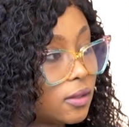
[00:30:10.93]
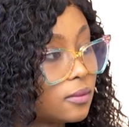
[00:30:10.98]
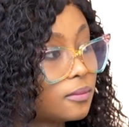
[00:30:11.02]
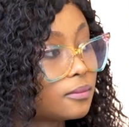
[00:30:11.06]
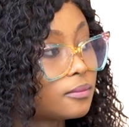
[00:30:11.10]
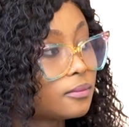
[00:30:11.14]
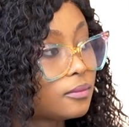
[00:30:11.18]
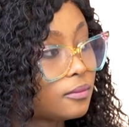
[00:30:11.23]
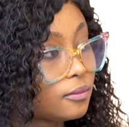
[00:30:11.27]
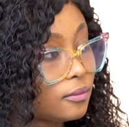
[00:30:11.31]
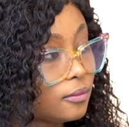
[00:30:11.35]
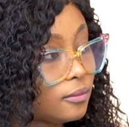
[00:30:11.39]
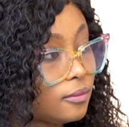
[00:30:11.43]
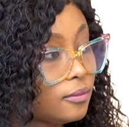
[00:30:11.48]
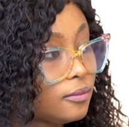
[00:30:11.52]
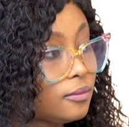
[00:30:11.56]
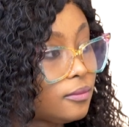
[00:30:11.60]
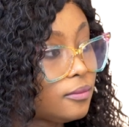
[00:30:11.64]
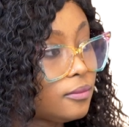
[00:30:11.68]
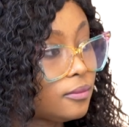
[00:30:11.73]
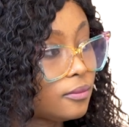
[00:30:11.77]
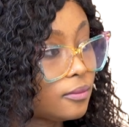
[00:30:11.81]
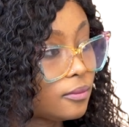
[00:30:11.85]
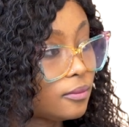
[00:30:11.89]
So how to
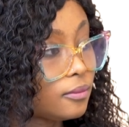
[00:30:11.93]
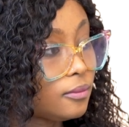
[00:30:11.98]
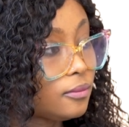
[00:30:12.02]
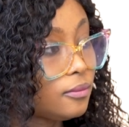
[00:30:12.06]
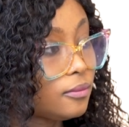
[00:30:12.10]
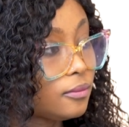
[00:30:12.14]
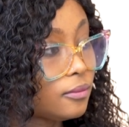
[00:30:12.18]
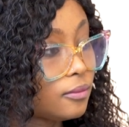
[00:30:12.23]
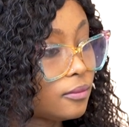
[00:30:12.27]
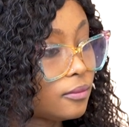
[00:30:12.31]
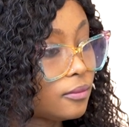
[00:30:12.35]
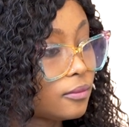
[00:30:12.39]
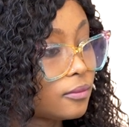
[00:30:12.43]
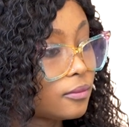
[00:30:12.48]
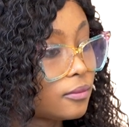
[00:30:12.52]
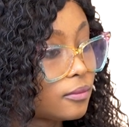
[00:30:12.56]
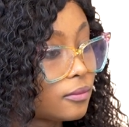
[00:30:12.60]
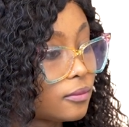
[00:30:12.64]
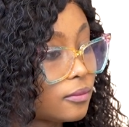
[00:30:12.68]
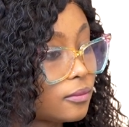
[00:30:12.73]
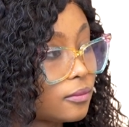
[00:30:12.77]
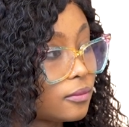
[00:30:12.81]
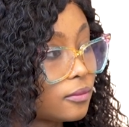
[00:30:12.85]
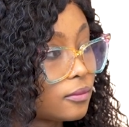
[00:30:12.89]
use
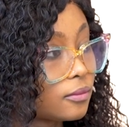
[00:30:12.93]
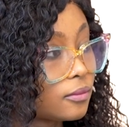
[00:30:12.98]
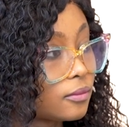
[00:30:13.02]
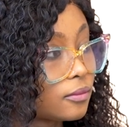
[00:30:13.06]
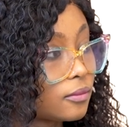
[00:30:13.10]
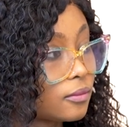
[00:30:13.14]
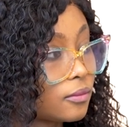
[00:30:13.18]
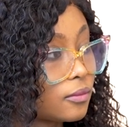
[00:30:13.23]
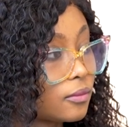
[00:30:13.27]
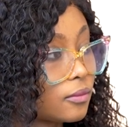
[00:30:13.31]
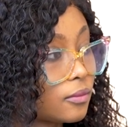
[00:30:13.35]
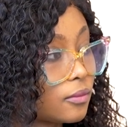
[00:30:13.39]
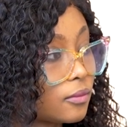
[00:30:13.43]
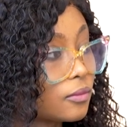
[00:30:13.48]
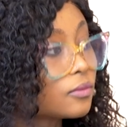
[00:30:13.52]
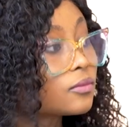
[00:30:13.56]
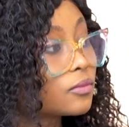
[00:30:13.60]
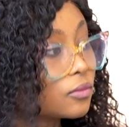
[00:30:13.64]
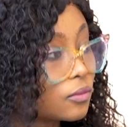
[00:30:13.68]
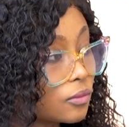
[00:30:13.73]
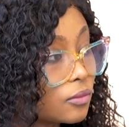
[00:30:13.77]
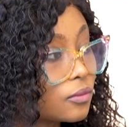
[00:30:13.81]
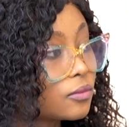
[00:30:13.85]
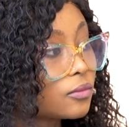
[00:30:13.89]
or
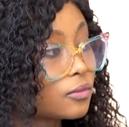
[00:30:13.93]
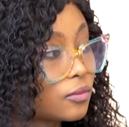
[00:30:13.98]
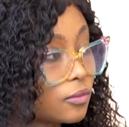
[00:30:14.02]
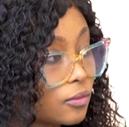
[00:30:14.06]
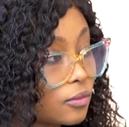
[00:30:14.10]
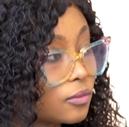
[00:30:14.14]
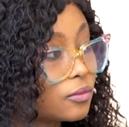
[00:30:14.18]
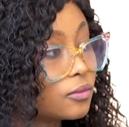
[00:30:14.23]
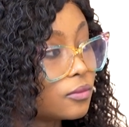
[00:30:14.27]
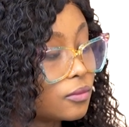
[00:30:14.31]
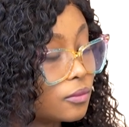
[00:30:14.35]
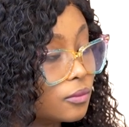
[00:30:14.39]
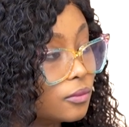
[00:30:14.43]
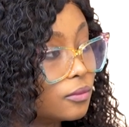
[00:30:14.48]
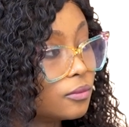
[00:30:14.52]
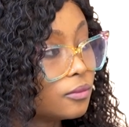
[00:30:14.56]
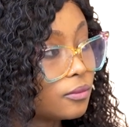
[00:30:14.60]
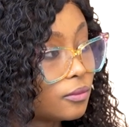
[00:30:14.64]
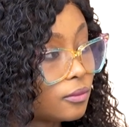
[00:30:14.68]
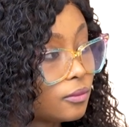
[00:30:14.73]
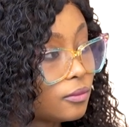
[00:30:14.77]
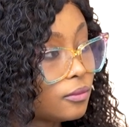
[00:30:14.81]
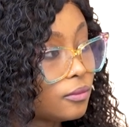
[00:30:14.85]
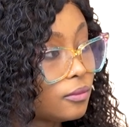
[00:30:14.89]
devices or phones
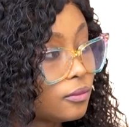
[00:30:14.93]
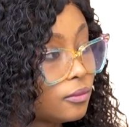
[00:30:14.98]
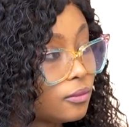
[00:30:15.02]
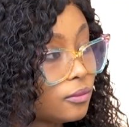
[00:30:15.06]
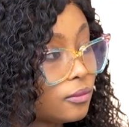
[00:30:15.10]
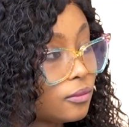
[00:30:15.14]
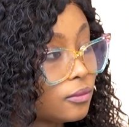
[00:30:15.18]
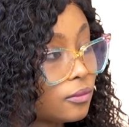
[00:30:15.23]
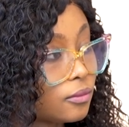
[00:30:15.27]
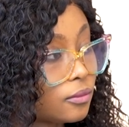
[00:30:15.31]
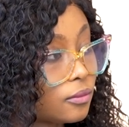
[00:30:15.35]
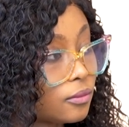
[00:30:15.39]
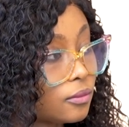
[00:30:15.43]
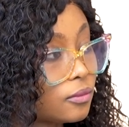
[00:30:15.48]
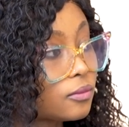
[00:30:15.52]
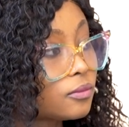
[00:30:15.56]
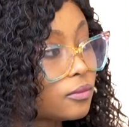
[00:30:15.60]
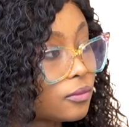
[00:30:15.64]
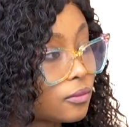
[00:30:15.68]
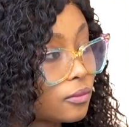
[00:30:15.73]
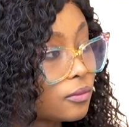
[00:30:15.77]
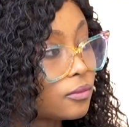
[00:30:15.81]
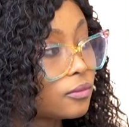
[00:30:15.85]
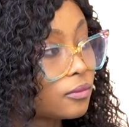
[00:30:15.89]
to create 3D
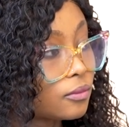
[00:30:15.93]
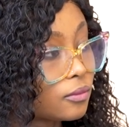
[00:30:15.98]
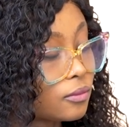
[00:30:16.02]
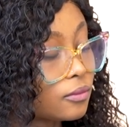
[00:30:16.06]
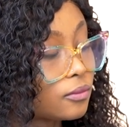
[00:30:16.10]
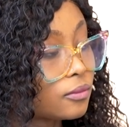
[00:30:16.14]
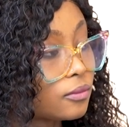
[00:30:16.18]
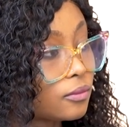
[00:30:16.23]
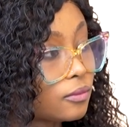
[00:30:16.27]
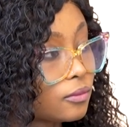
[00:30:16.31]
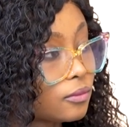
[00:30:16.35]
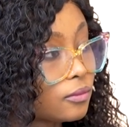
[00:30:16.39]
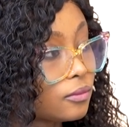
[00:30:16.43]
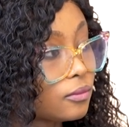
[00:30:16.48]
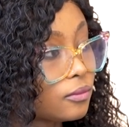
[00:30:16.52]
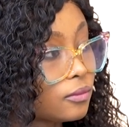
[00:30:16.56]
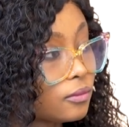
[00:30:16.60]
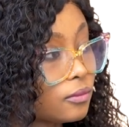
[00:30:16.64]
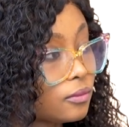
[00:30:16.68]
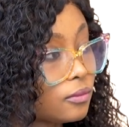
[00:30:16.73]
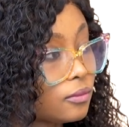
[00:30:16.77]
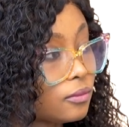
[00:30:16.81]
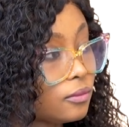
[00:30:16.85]
models. And